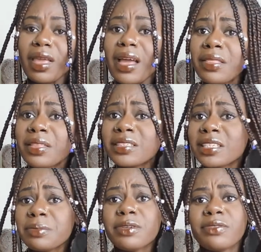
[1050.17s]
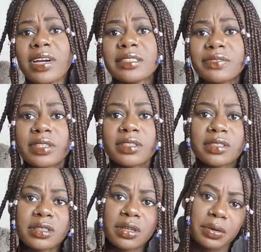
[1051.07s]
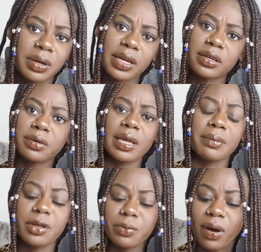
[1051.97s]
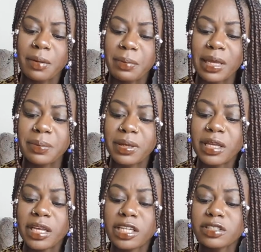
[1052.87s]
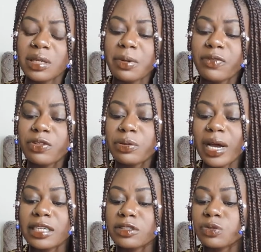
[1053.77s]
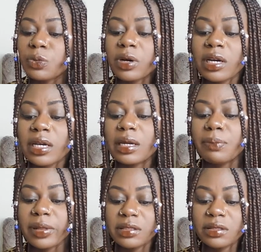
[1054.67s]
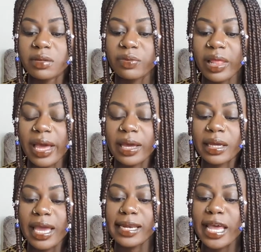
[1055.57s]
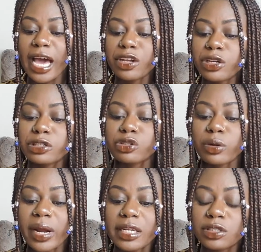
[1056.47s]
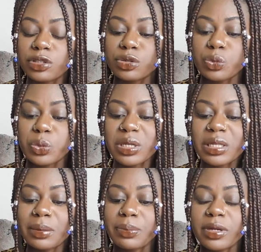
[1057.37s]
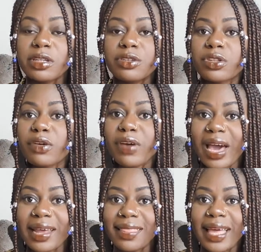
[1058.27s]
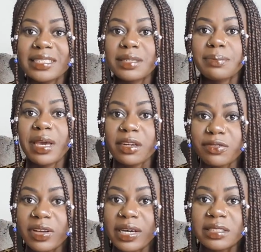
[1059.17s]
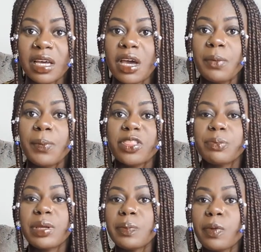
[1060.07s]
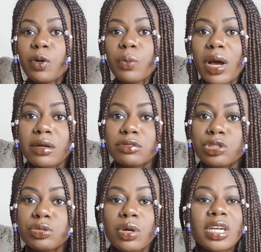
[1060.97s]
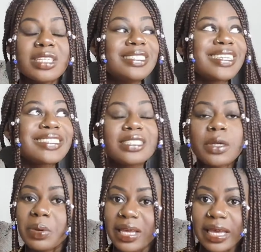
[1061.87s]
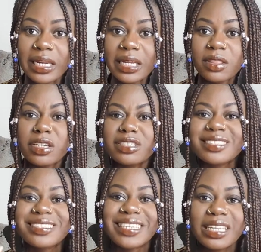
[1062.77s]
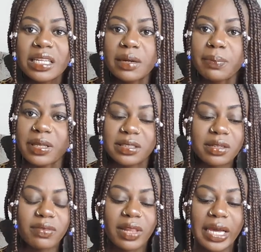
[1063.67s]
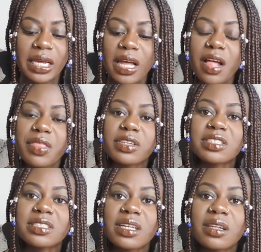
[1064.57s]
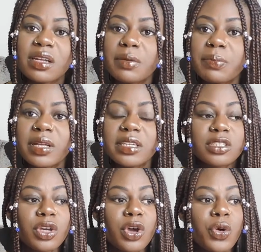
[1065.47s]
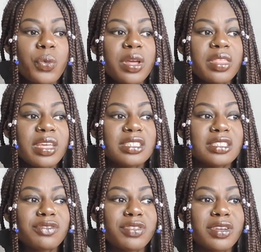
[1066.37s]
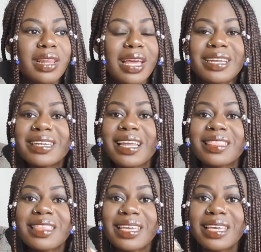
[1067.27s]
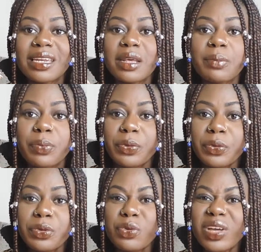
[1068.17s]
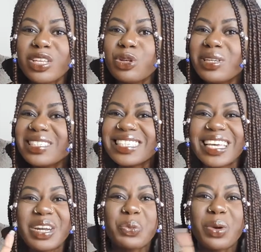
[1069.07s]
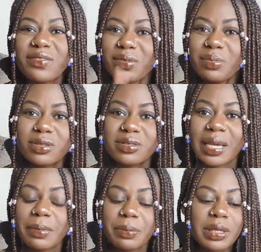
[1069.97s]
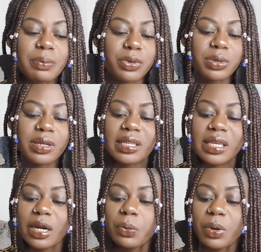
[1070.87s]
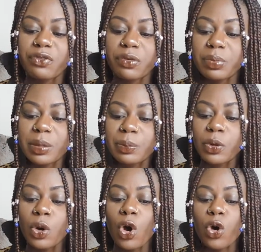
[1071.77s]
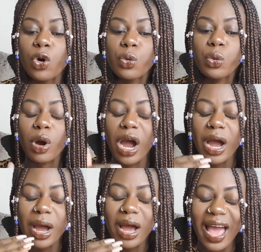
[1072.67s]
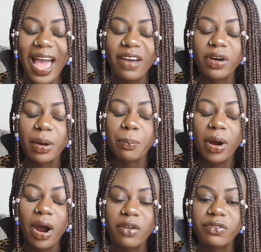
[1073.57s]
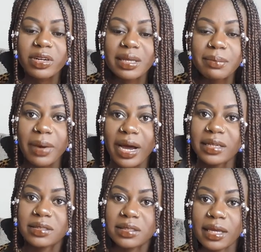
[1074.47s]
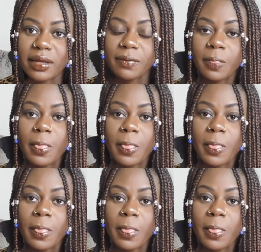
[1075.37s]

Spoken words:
And this could be vice versa. Okay? Don't get me wrong. Maybe some of you guys were in a place of lack, and now you're trying to really bring yourself out of that to manifest. But the people around you just don't get it. They're still in a place of lack. They're still in a place where they just feel like nothing can improve. And you need to get away from those type of people. You need to get away from people who have a poverty mindset.